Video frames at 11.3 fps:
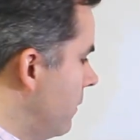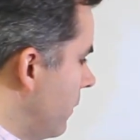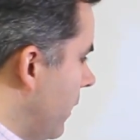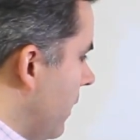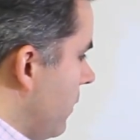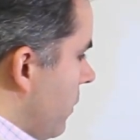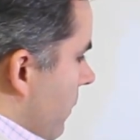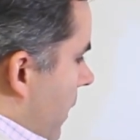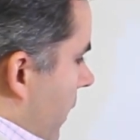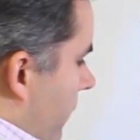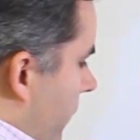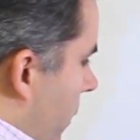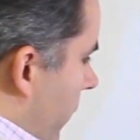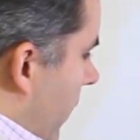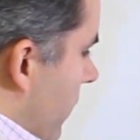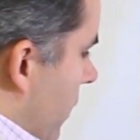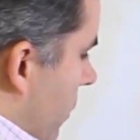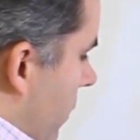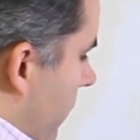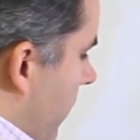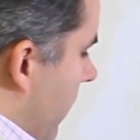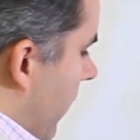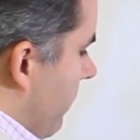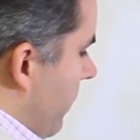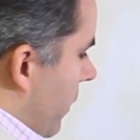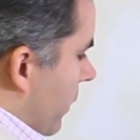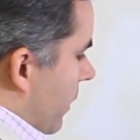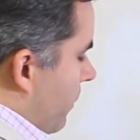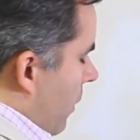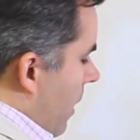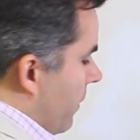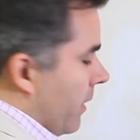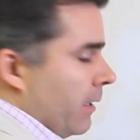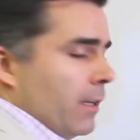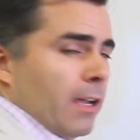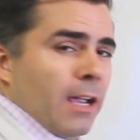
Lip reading: okay, so I got 4,000 square feet I can build on this property,